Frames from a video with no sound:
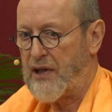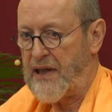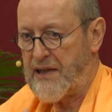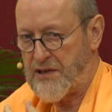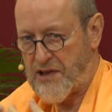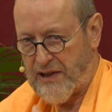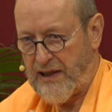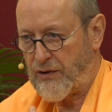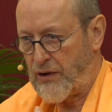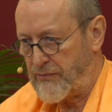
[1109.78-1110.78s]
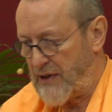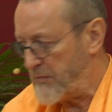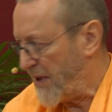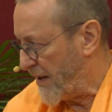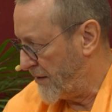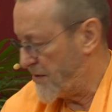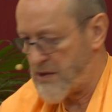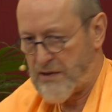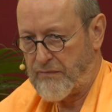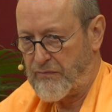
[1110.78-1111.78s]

That is a state of abidance.